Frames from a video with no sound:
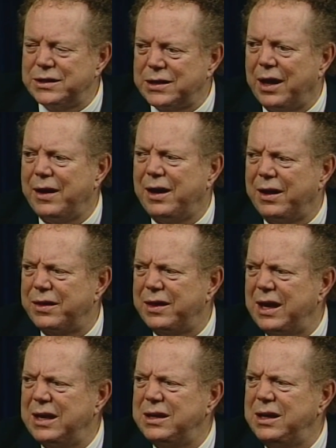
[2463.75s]
It's an
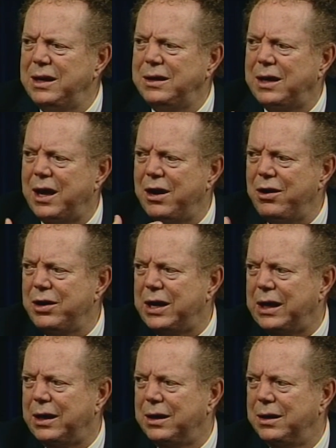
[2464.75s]
authentic
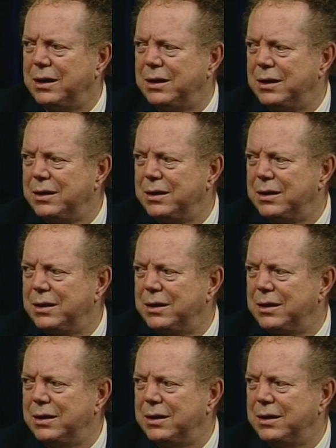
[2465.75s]
caring.